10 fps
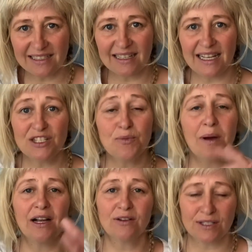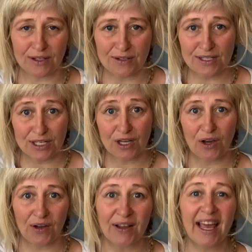like to microdose, to go,
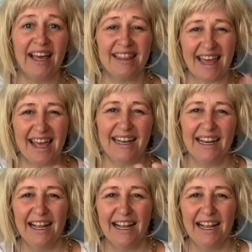okay, that